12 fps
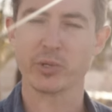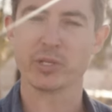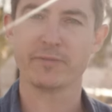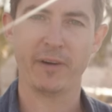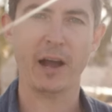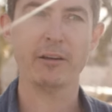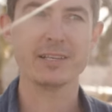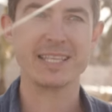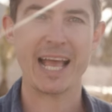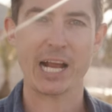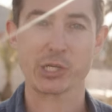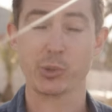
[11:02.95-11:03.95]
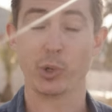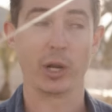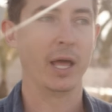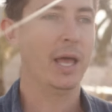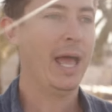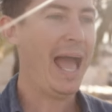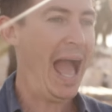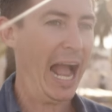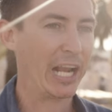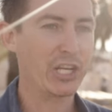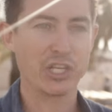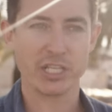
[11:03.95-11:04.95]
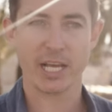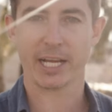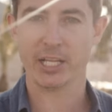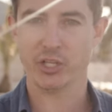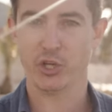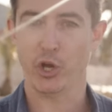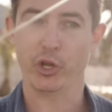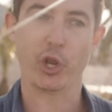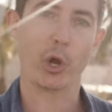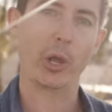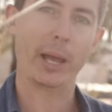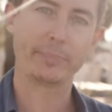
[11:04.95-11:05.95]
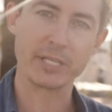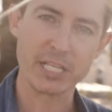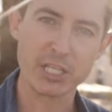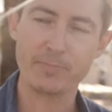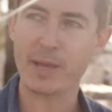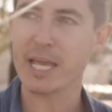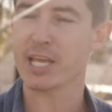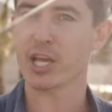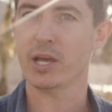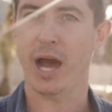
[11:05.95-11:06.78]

So as far as the actual actions are concerned, going up to speak,